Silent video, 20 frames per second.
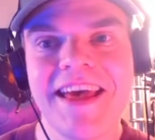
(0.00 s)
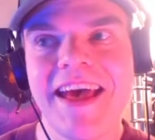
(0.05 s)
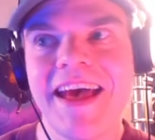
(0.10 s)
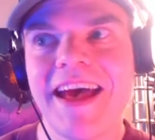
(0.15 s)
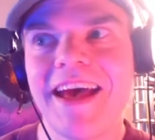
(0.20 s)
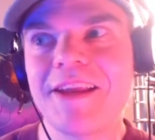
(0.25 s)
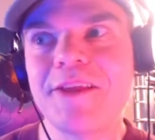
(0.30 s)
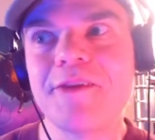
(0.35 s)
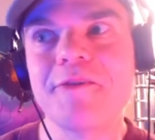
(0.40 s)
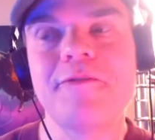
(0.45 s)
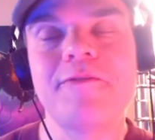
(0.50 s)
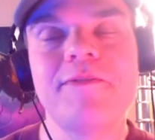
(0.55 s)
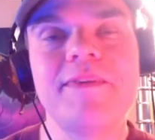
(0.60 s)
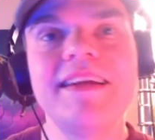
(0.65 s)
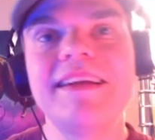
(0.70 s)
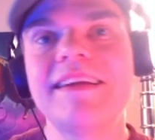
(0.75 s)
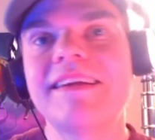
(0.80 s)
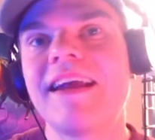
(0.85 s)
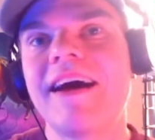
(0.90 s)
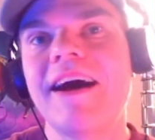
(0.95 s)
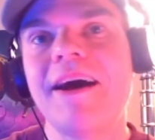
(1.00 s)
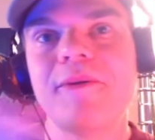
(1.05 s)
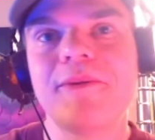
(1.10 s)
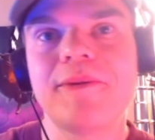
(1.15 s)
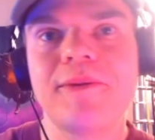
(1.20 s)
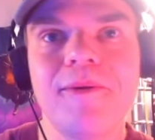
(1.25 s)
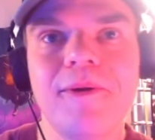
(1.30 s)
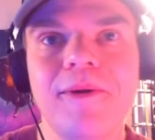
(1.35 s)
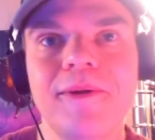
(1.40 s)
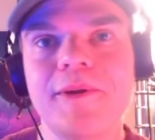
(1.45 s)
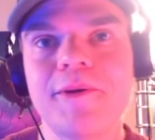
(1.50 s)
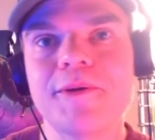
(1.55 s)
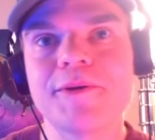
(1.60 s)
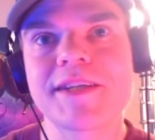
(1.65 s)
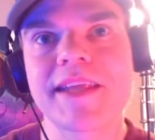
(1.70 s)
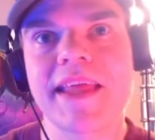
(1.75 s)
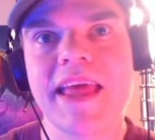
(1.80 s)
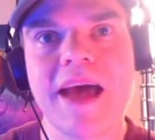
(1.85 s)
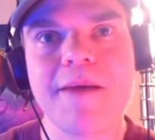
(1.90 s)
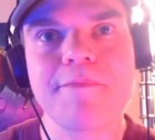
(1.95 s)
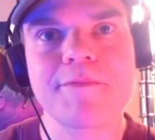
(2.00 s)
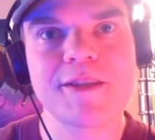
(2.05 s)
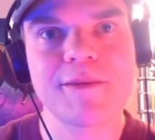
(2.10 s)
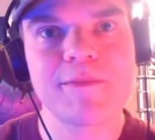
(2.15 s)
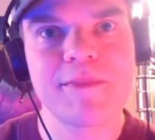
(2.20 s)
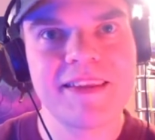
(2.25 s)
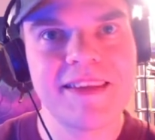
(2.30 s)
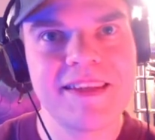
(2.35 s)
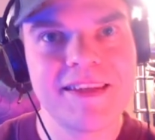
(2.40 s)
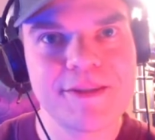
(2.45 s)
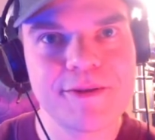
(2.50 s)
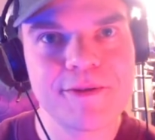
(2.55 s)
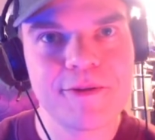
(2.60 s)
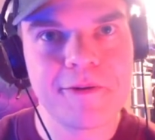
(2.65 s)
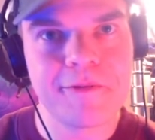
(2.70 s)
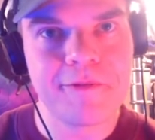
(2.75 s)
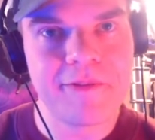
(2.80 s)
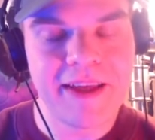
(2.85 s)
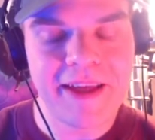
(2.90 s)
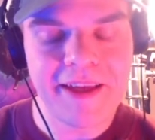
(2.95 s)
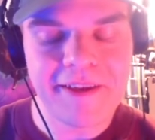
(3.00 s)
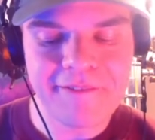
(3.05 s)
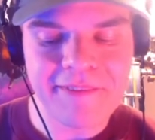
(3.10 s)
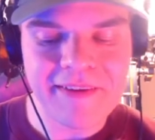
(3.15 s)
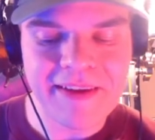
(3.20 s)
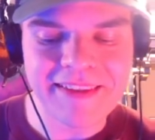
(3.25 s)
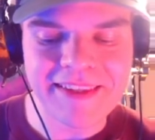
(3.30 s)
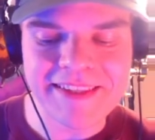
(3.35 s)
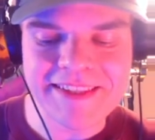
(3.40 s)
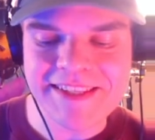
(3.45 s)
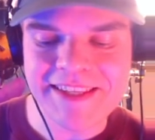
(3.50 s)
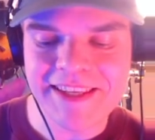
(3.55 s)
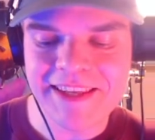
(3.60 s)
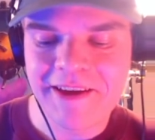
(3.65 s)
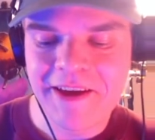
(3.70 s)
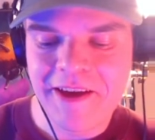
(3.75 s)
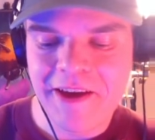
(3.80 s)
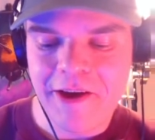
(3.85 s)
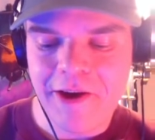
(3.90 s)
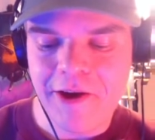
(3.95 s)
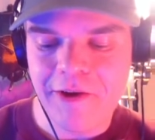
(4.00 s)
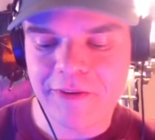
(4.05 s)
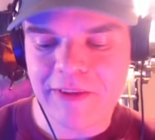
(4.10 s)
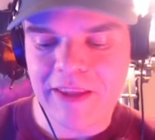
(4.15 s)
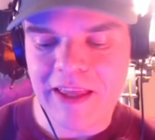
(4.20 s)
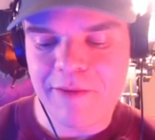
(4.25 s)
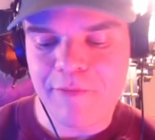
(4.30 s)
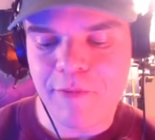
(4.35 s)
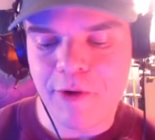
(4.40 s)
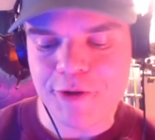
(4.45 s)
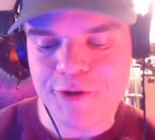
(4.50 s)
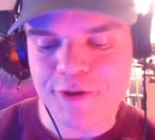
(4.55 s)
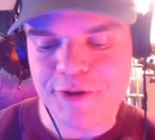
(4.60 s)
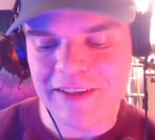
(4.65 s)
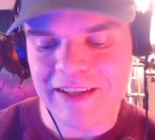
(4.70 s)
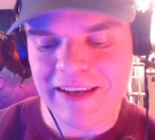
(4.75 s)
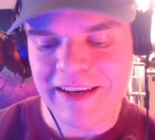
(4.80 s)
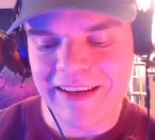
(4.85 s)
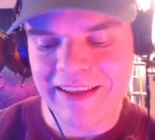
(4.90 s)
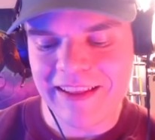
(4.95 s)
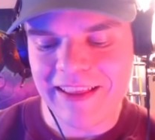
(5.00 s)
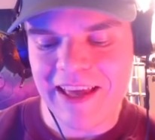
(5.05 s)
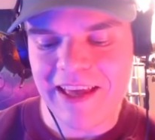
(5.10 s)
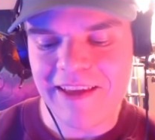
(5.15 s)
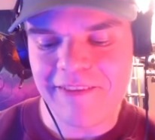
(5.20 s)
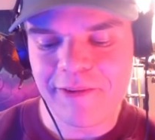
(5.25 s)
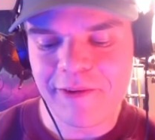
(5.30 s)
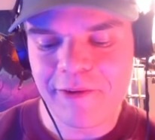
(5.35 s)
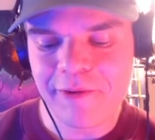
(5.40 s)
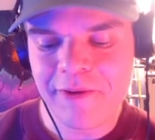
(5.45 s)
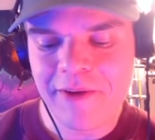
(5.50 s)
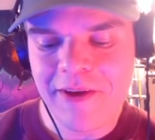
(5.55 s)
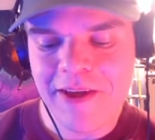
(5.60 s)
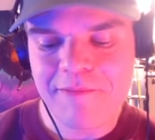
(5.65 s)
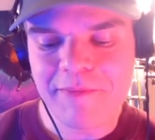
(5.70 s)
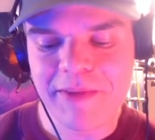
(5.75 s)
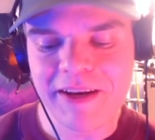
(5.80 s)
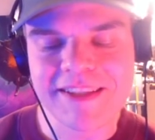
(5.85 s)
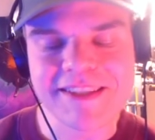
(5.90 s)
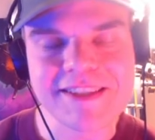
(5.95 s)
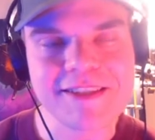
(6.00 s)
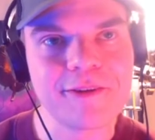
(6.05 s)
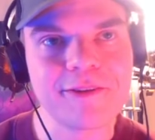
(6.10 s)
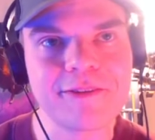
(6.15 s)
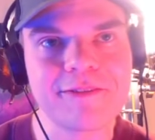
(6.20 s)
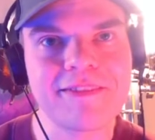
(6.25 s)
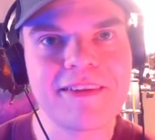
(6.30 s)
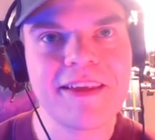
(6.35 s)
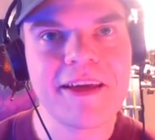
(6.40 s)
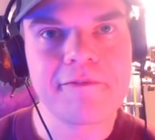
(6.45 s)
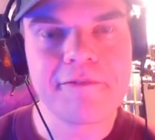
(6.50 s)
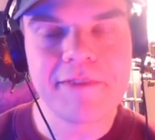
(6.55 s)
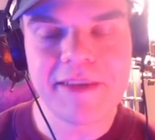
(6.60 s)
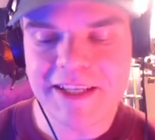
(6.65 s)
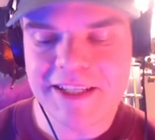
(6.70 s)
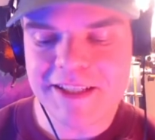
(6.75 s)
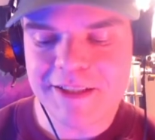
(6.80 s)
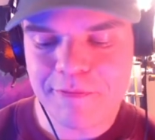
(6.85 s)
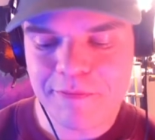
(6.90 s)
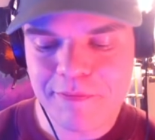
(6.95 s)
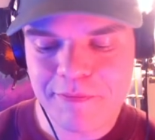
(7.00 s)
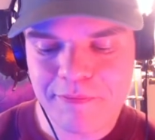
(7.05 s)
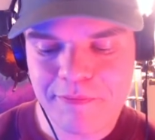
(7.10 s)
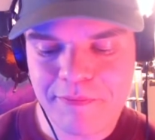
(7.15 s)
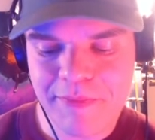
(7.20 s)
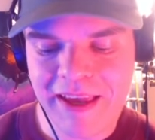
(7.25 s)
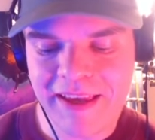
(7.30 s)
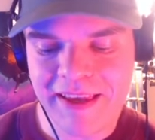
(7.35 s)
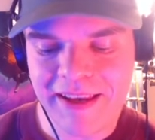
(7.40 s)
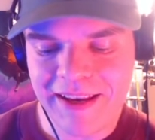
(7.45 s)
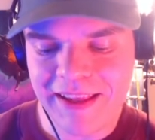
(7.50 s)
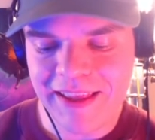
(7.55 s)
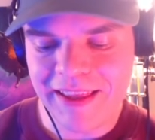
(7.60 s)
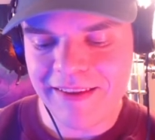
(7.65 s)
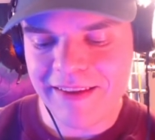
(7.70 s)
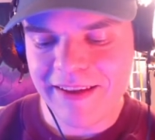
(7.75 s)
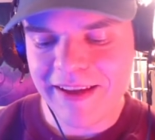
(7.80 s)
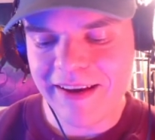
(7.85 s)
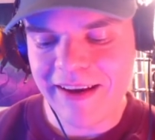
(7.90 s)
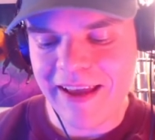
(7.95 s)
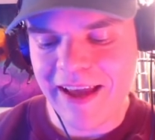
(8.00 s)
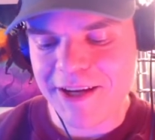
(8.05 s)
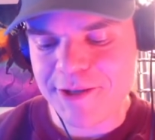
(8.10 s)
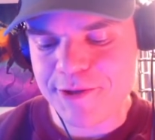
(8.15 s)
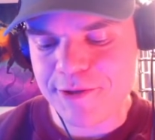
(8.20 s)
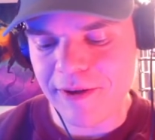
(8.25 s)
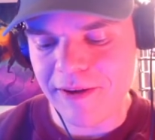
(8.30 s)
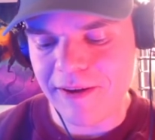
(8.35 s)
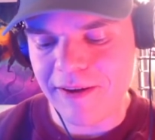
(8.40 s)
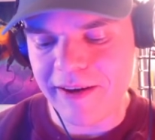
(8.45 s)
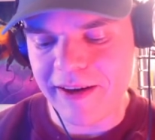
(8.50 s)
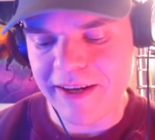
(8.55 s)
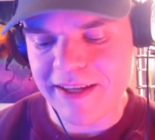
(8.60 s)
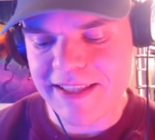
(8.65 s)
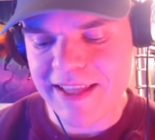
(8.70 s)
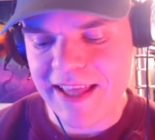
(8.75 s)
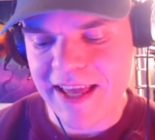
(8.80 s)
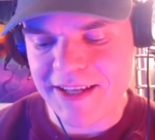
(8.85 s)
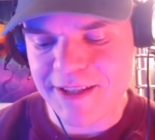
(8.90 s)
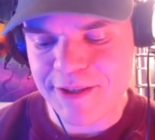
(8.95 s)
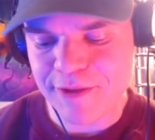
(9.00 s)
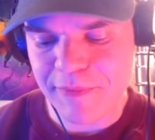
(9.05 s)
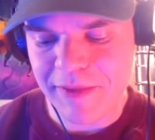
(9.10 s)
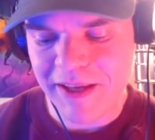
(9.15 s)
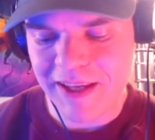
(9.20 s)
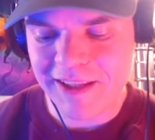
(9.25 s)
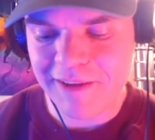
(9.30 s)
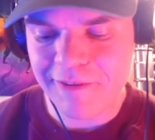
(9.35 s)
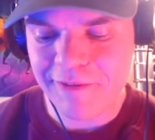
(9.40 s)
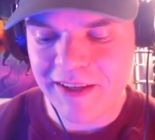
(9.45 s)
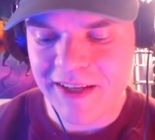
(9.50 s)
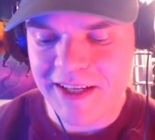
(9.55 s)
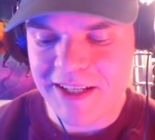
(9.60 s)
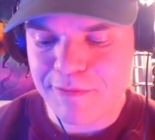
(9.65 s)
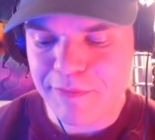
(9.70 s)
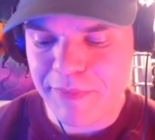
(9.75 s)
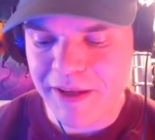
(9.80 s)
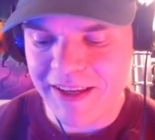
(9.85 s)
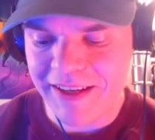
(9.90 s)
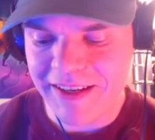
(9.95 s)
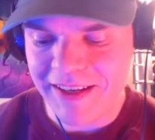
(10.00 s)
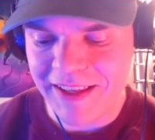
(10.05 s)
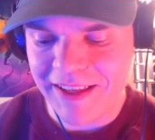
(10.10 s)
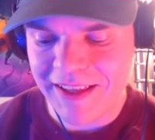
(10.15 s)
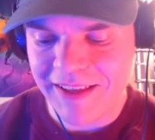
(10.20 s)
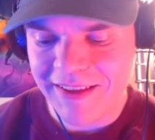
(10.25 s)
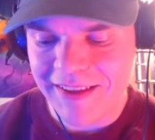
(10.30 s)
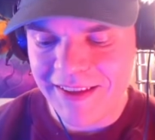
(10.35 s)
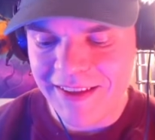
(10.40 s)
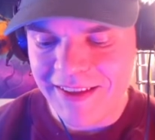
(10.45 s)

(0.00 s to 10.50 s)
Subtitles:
and you filled out all those gaps with this sort of like fantasy of the emotion that it gave you, but it's not a finished painting. An actual artist has to make the finished painting.